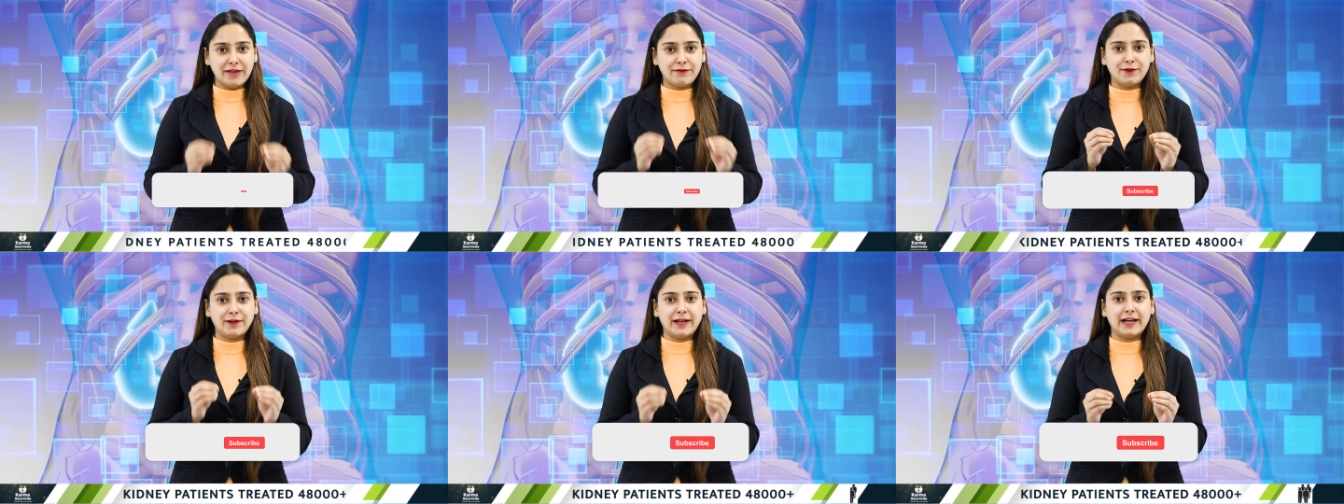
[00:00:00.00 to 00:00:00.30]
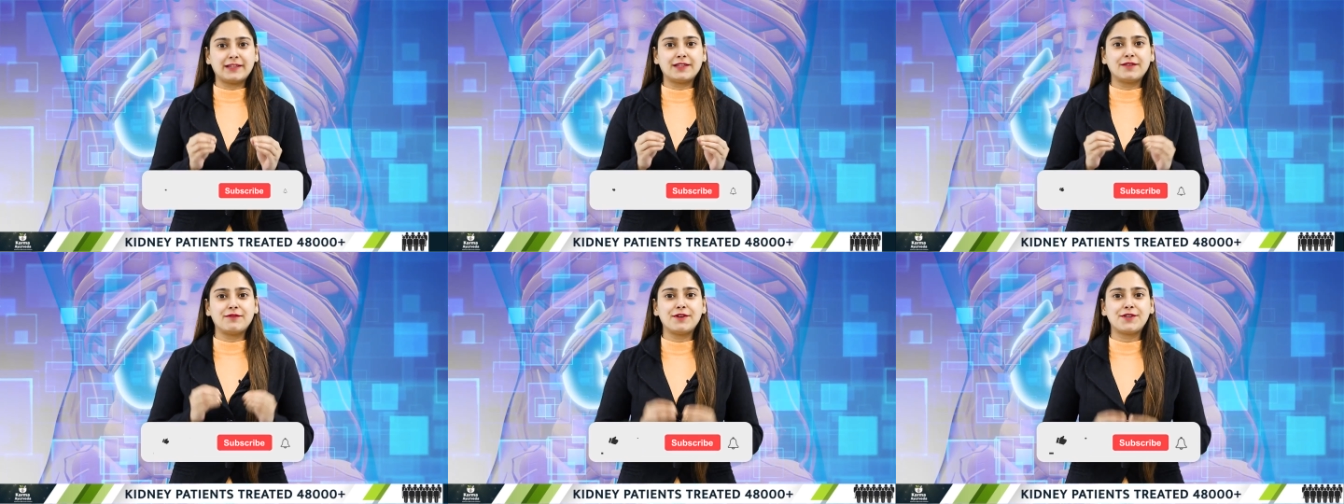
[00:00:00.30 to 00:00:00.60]
If you
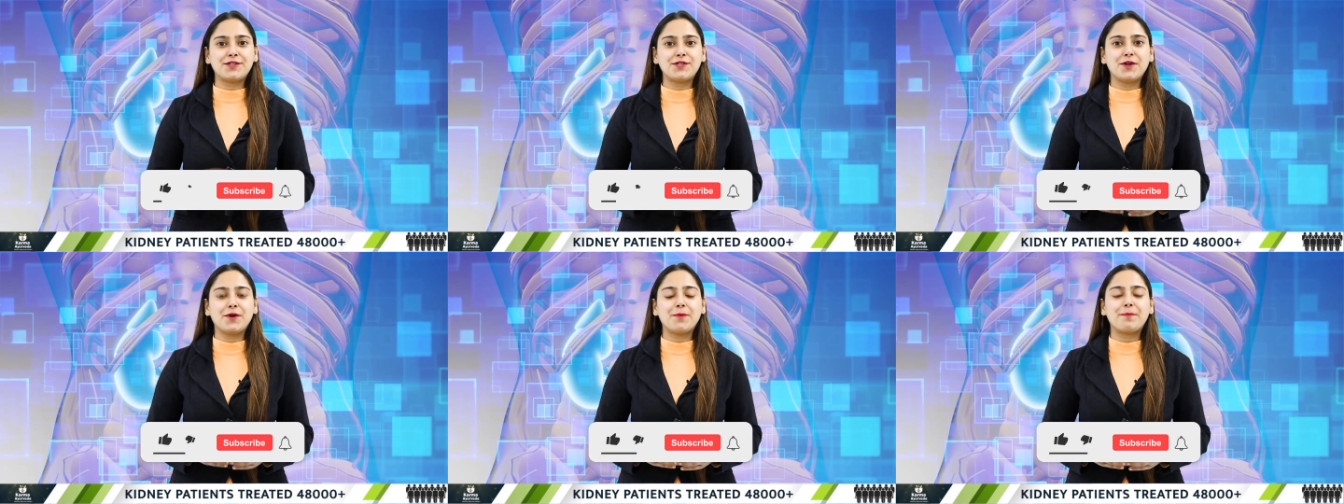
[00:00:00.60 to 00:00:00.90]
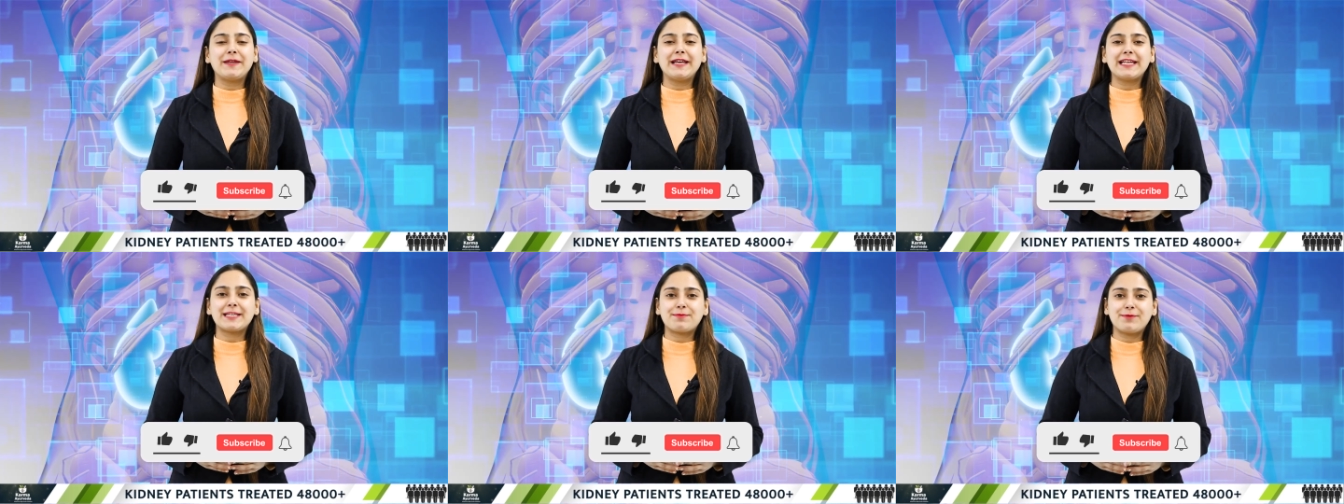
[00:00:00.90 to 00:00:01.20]
like the video,
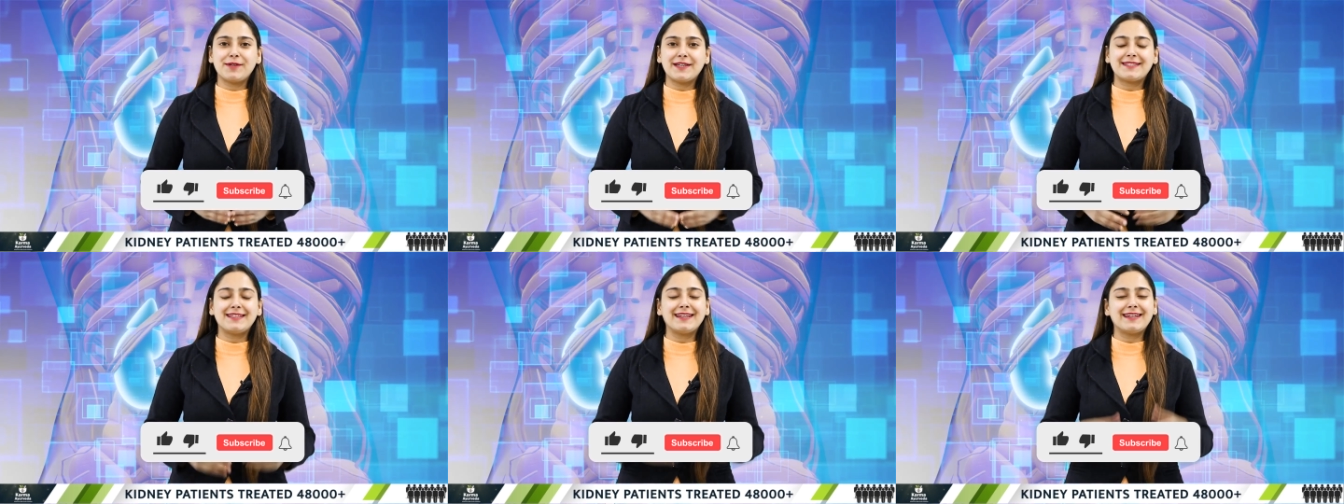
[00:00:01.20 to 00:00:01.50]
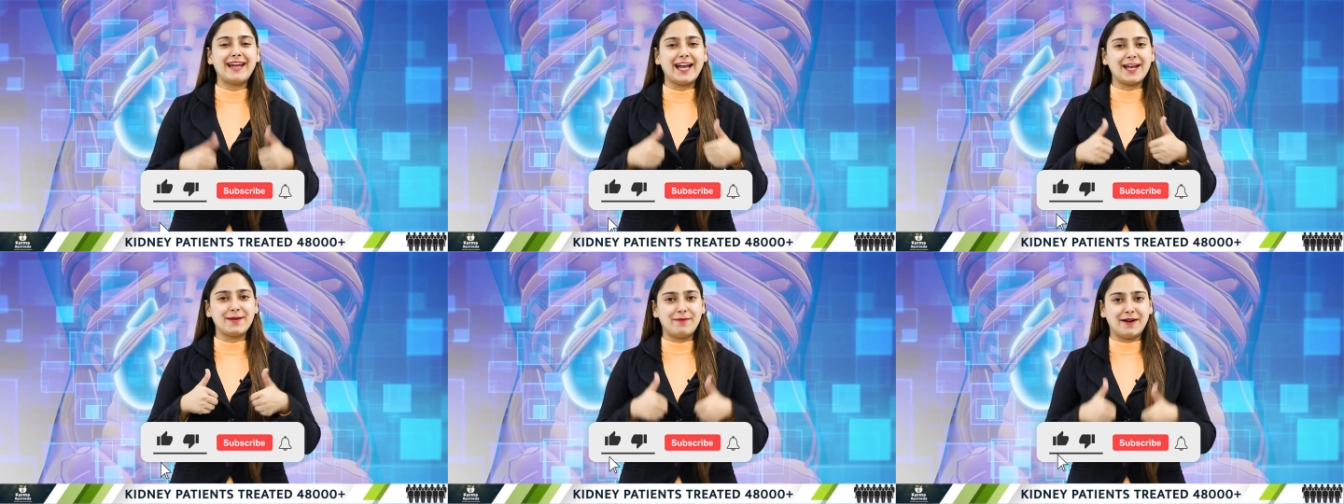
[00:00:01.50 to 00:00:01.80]
please press the
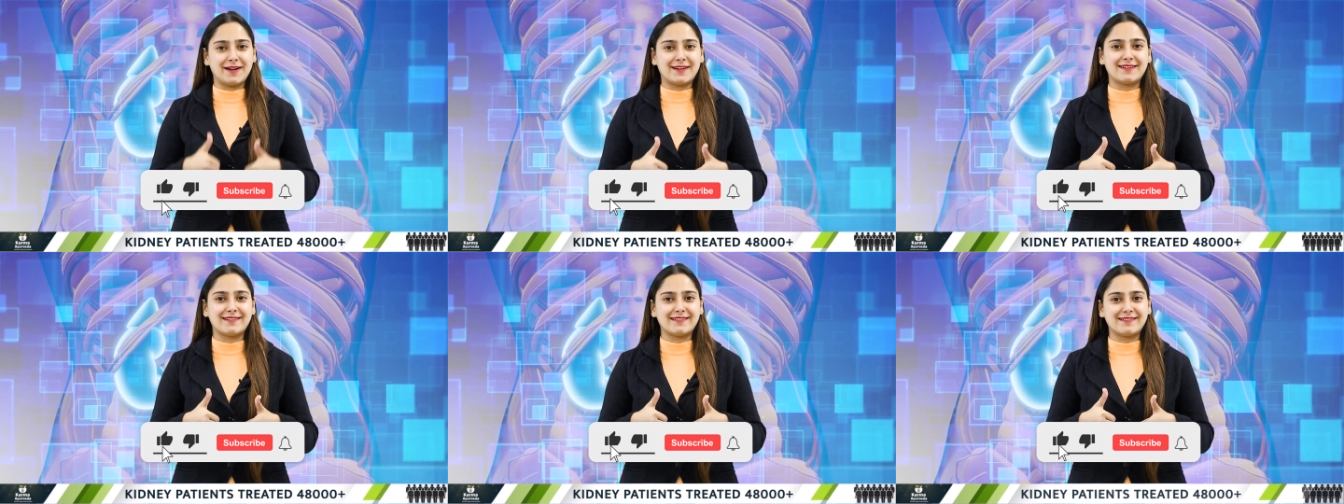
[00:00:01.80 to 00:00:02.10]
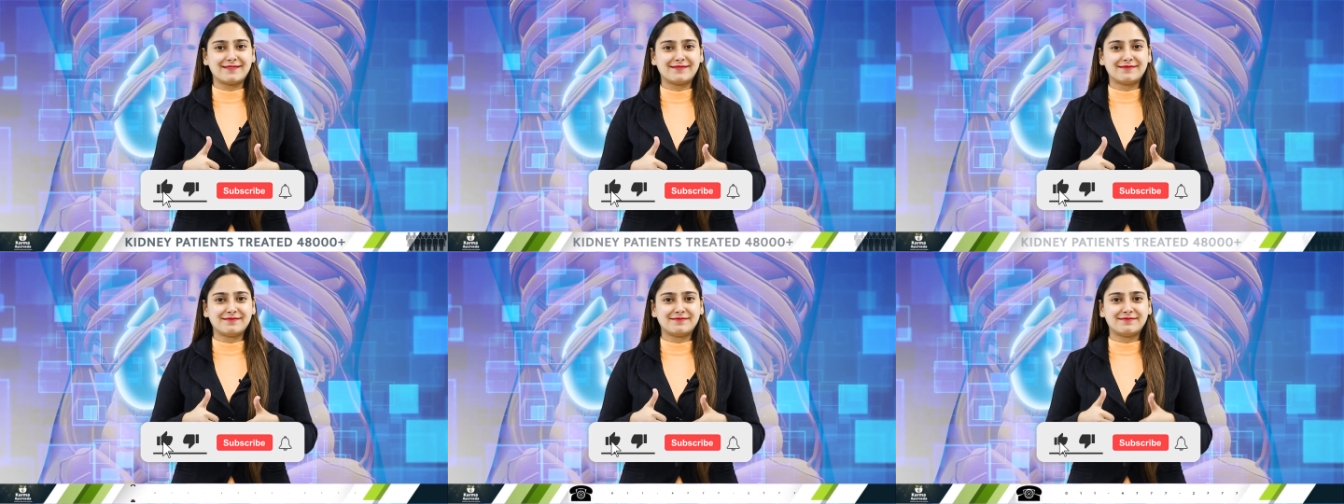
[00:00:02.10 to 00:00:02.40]
like
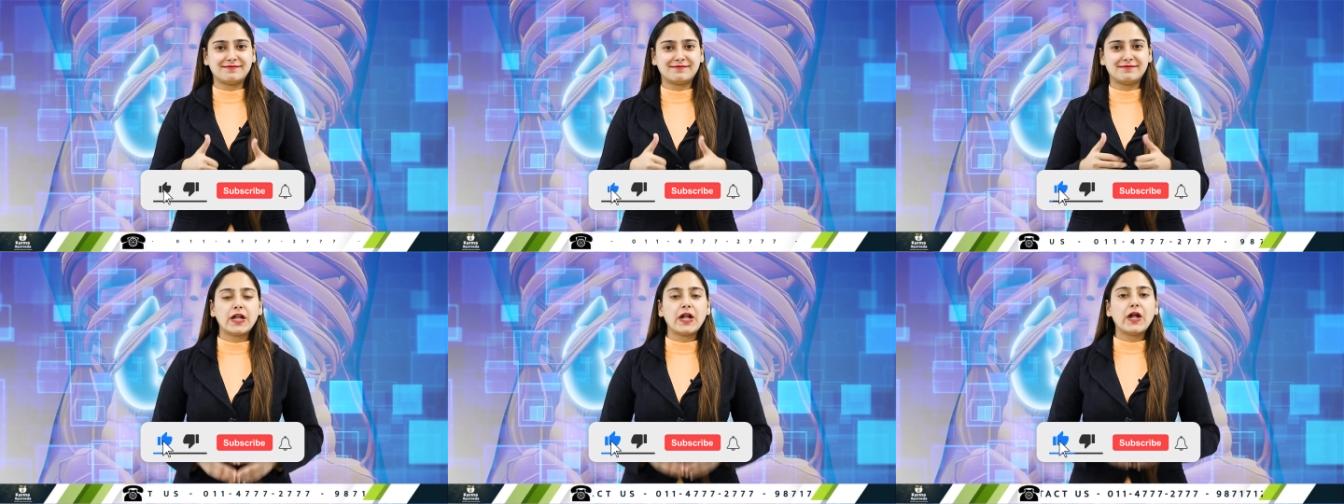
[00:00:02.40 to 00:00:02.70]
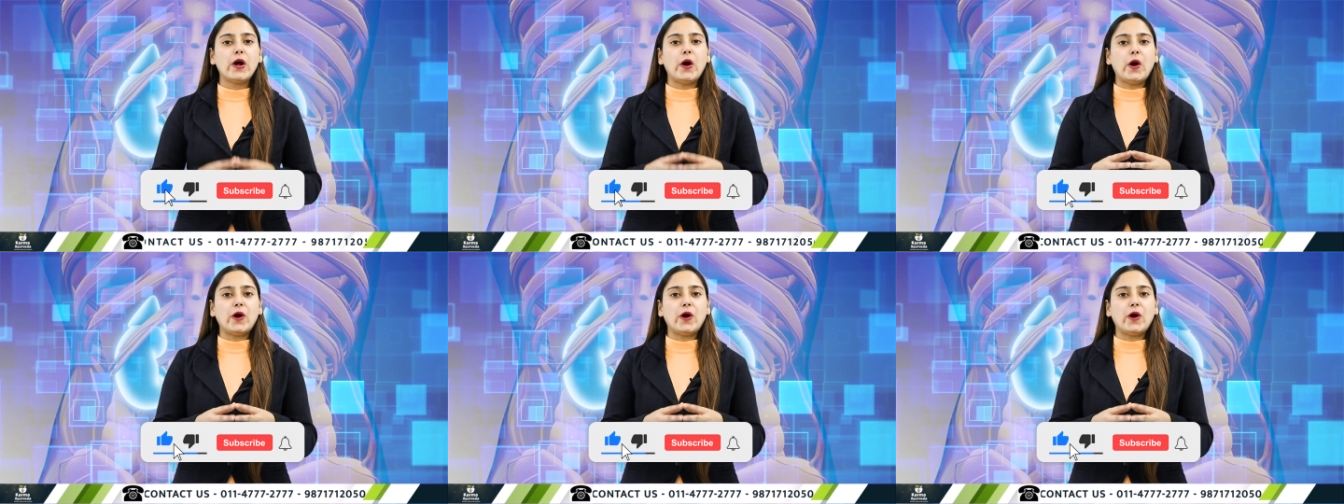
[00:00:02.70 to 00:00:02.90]
button.